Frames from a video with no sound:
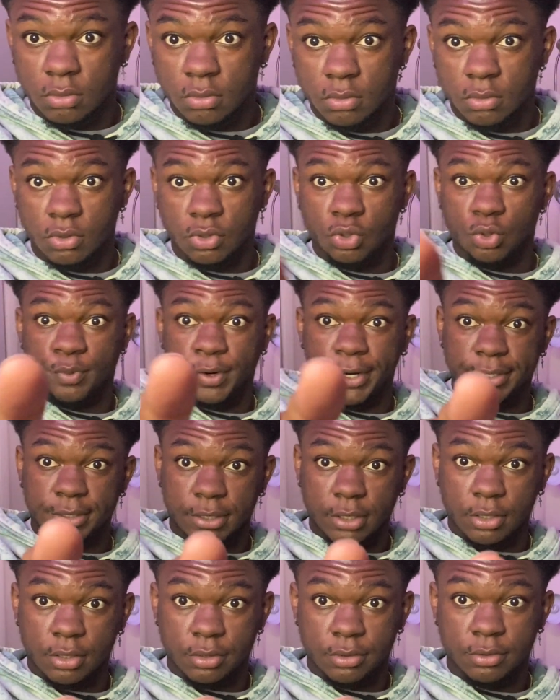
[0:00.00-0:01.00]
You right
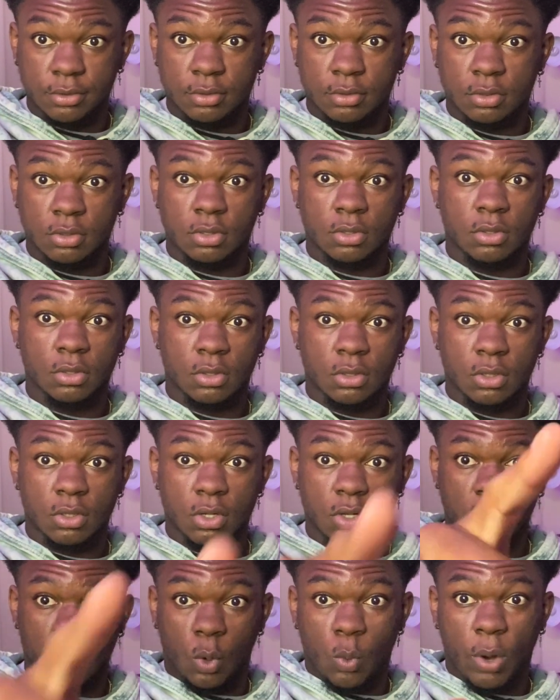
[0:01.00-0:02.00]
there.
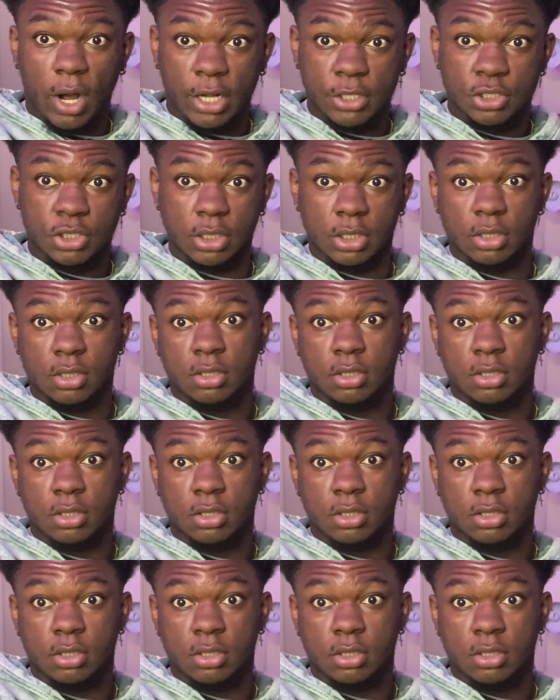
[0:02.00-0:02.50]
Go watch it.